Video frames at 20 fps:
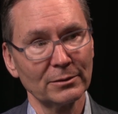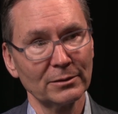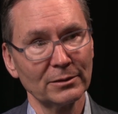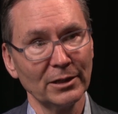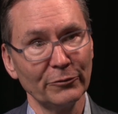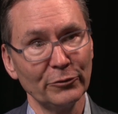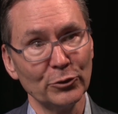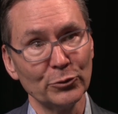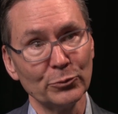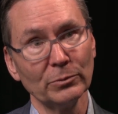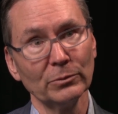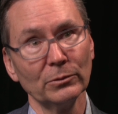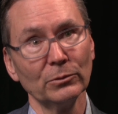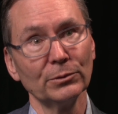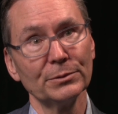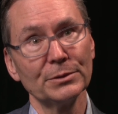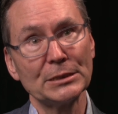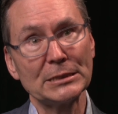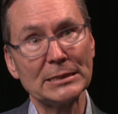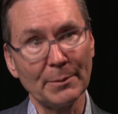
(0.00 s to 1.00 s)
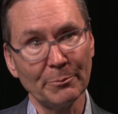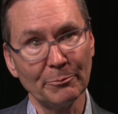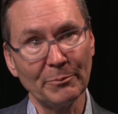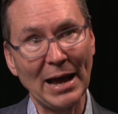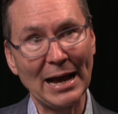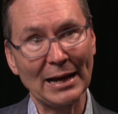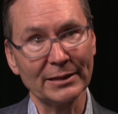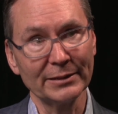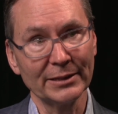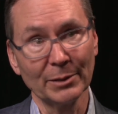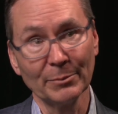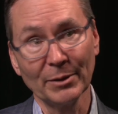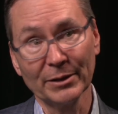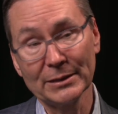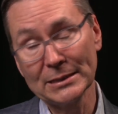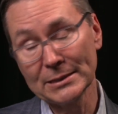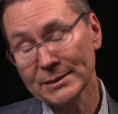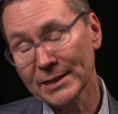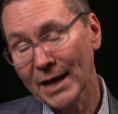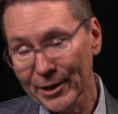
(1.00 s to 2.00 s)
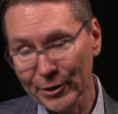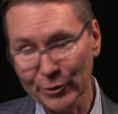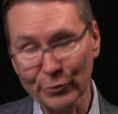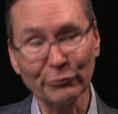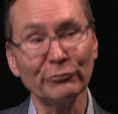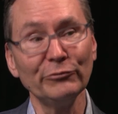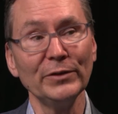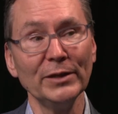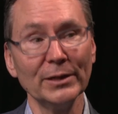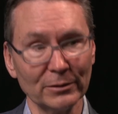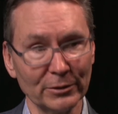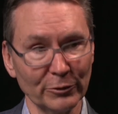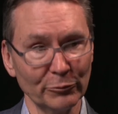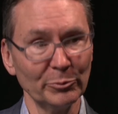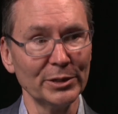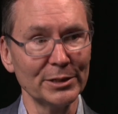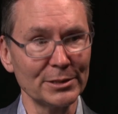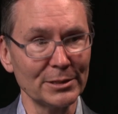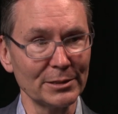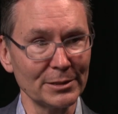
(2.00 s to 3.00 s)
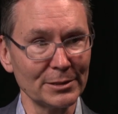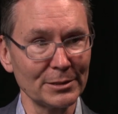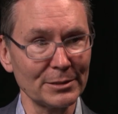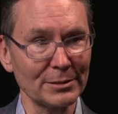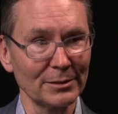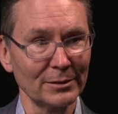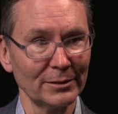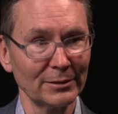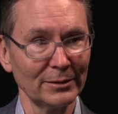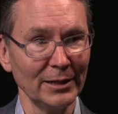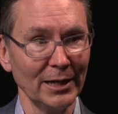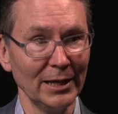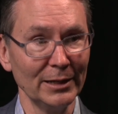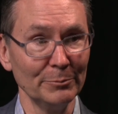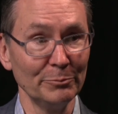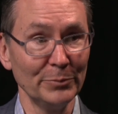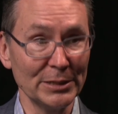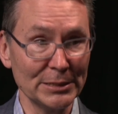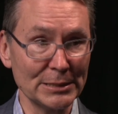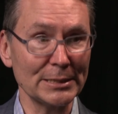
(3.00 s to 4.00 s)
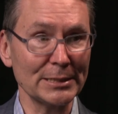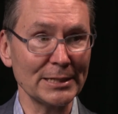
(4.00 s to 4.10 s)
if you step back and think about the entire field of business and business